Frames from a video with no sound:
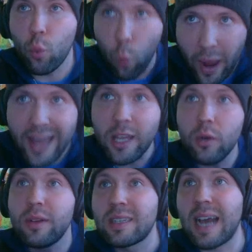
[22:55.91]
when
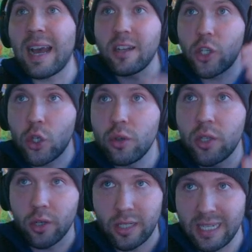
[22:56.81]
you decide to choose
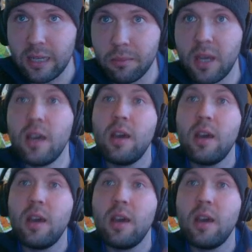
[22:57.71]
your team,